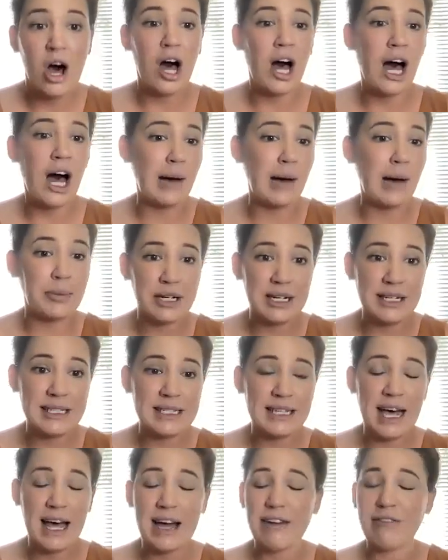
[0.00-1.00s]
Aubrey
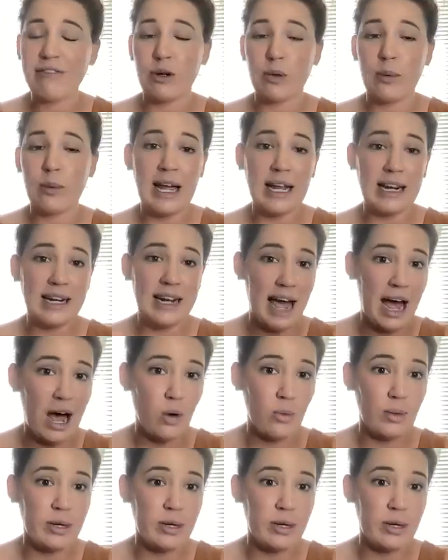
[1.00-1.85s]
said for right now,